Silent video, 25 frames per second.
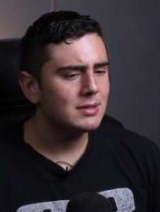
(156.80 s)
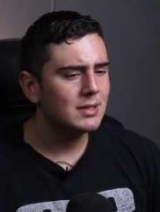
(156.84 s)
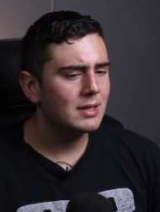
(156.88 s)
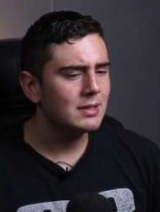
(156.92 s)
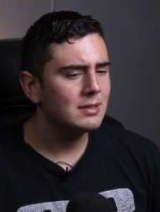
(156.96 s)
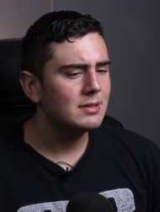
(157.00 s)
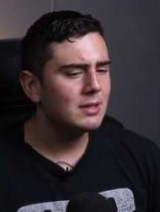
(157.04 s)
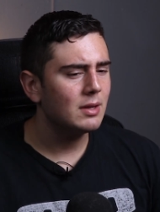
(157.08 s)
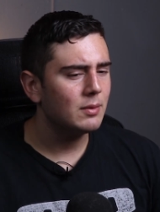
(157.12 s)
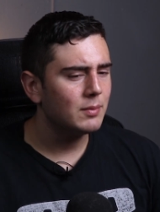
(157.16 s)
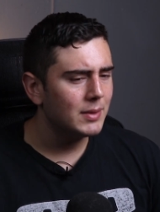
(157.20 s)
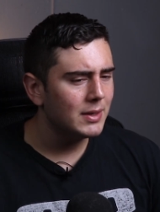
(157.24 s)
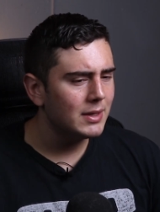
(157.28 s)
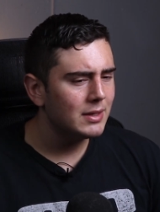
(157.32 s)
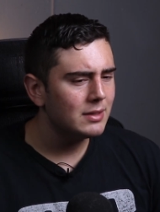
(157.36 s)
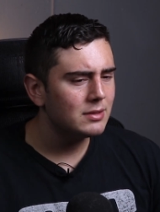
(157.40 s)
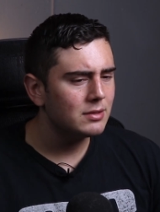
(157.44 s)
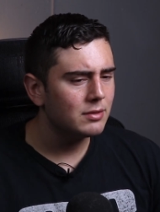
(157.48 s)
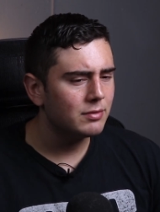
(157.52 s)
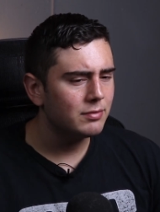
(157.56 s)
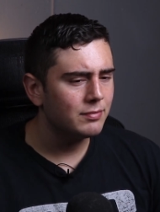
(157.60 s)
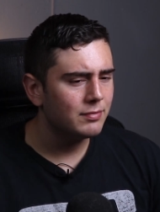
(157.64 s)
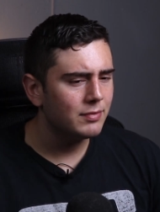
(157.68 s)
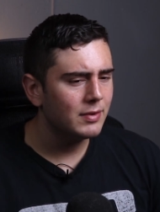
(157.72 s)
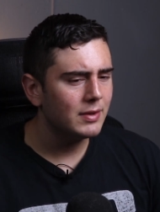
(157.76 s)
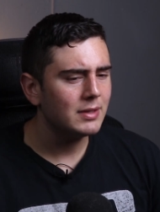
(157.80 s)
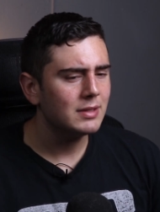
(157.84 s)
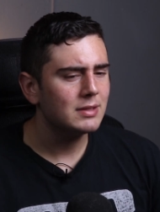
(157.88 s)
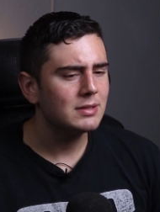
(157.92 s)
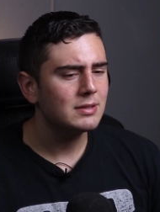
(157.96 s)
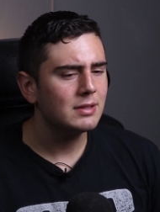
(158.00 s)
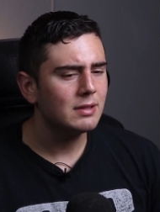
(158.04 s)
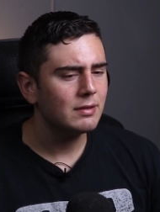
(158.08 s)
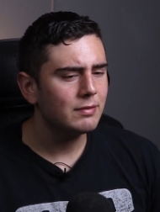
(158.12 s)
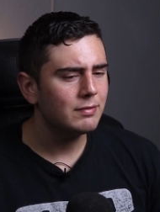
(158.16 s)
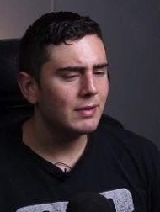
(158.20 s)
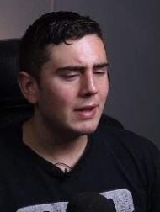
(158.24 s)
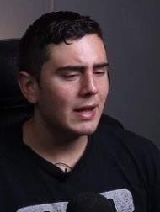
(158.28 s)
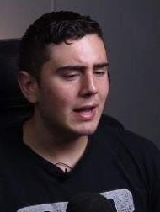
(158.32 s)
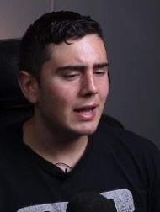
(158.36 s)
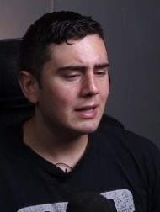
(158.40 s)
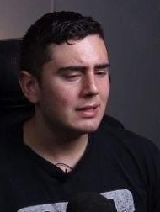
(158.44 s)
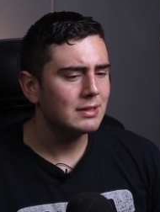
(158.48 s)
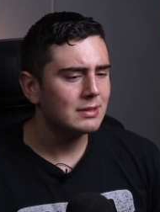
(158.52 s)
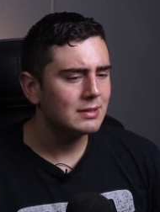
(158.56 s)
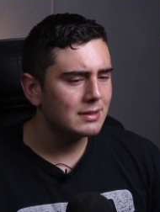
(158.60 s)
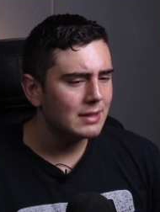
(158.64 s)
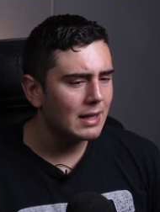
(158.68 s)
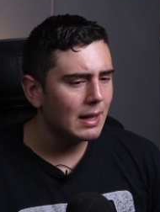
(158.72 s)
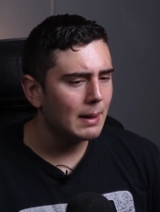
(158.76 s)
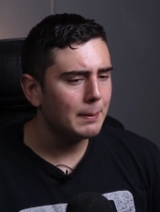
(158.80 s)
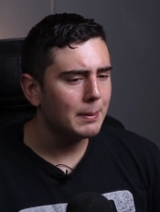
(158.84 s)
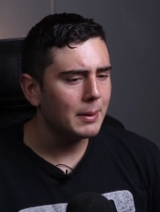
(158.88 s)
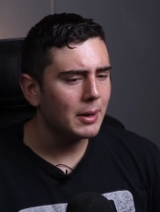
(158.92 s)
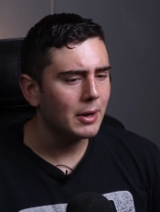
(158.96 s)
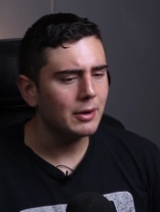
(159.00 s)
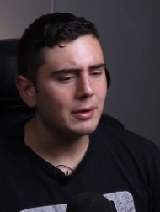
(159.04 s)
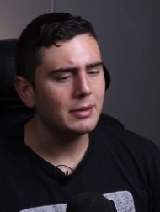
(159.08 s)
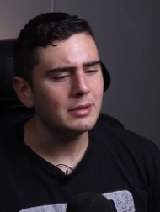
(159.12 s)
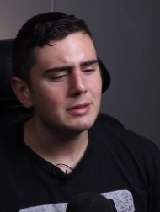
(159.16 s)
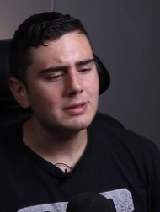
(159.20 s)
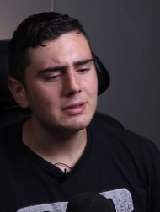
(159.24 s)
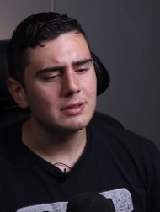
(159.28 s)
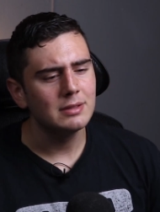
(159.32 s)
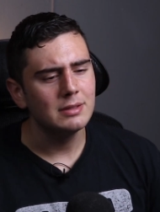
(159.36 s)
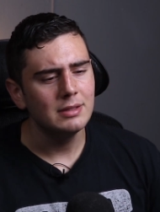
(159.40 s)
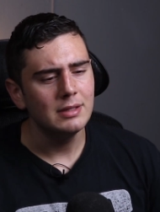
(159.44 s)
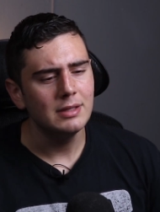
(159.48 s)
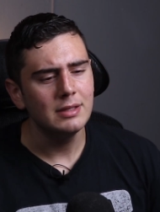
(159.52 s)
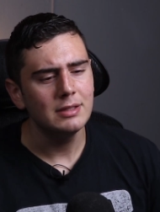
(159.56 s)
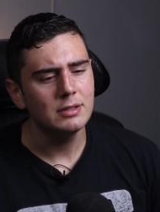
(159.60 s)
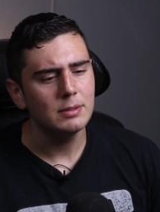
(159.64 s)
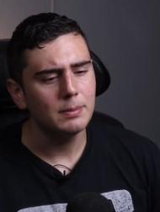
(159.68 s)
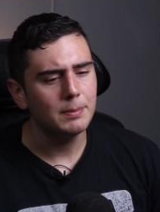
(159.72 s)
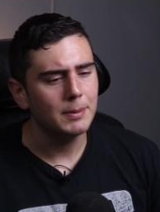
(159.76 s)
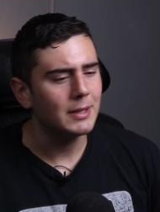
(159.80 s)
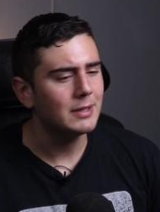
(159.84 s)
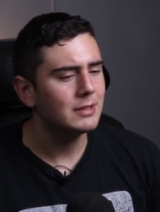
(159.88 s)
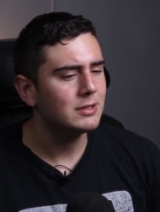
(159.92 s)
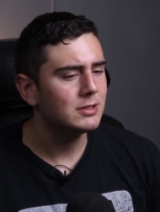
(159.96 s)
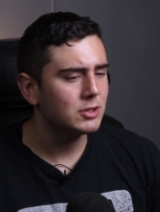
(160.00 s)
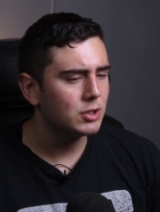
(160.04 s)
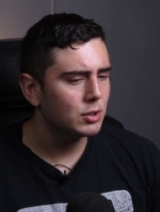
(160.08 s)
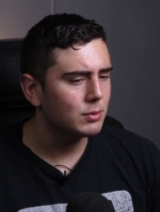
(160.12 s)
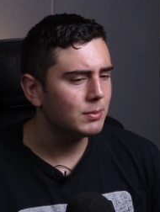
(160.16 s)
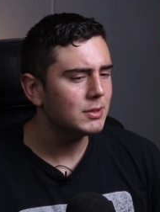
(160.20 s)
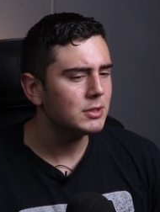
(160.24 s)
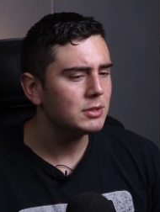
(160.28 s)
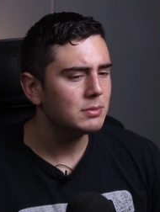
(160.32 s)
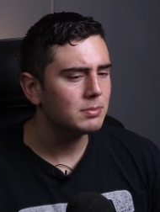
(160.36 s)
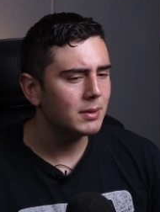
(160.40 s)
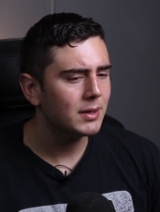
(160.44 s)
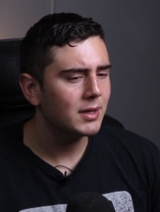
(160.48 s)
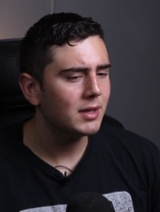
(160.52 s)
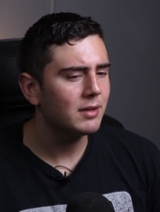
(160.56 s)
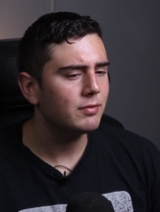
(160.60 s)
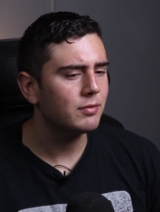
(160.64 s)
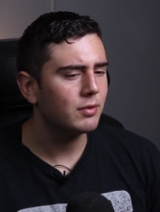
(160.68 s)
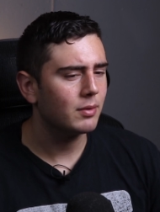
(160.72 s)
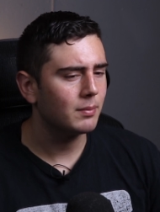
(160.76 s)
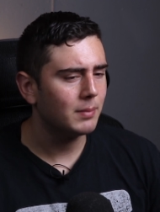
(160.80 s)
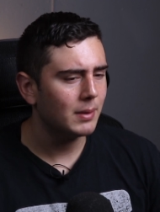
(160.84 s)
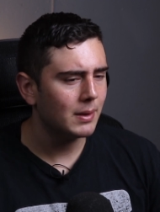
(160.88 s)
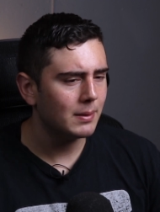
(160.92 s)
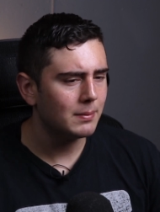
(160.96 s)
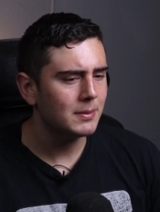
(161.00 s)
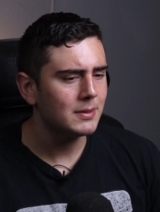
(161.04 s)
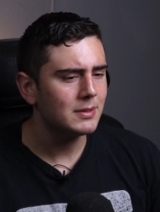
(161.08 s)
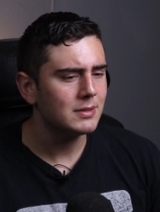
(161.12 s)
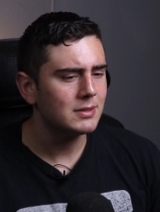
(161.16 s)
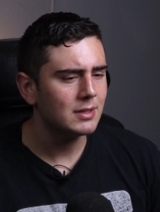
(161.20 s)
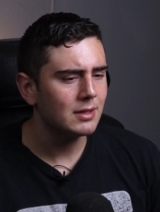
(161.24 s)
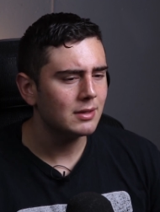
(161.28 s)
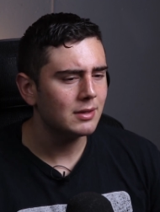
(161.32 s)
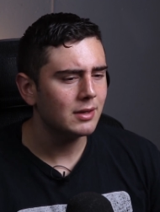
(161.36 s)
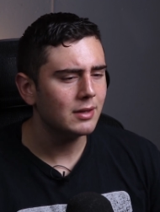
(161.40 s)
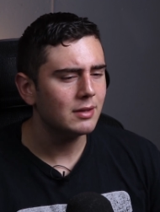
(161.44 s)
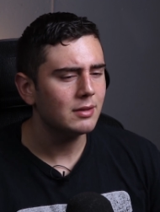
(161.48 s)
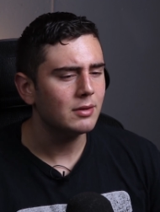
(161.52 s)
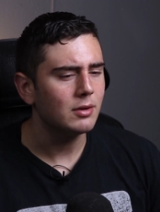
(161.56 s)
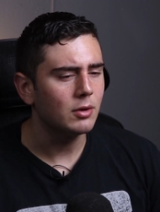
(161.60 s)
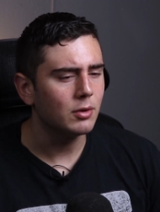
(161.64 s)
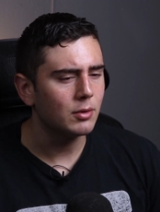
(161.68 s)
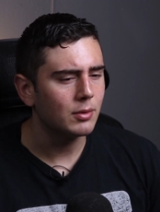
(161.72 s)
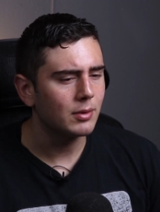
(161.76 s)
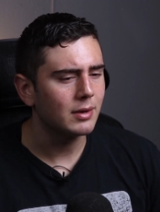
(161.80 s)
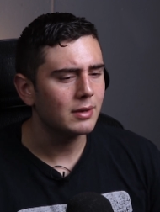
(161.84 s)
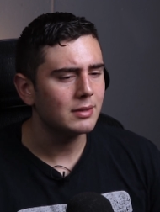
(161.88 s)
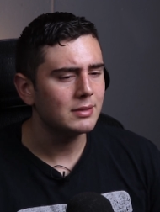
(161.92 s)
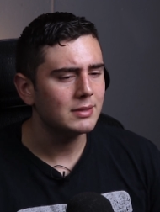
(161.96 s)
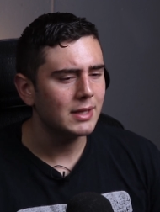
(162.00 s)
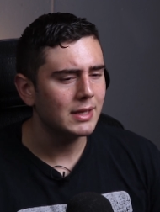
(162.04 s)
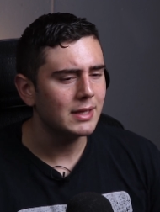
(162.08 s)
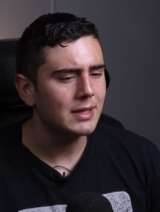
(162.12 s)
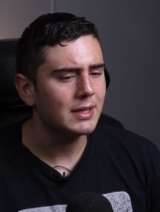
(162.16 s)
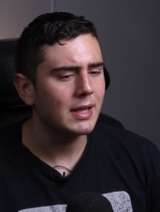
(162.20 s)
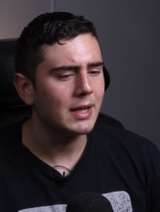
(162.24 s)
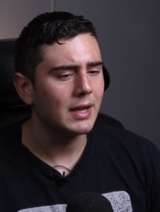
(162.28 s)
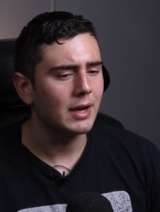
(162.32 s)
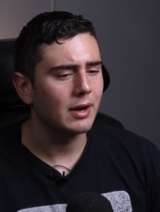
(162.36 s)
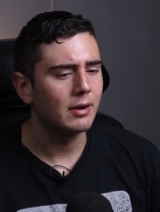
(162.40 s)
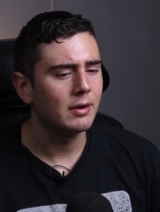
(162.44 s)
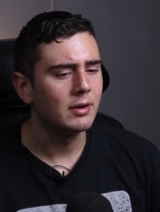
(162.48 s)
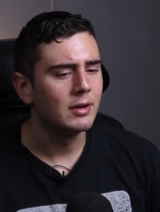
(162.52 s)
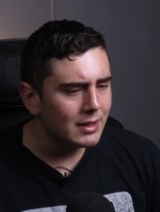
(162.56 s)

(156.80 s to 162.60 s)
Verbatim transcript: says that we need to fix the fact that parents need to pay so much money for babysitting or daycare.